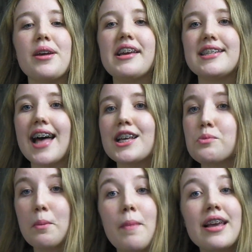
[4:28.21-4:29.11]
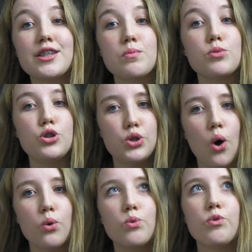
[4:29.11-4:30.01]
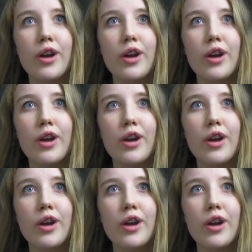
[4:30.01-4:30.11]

because that's what makes them so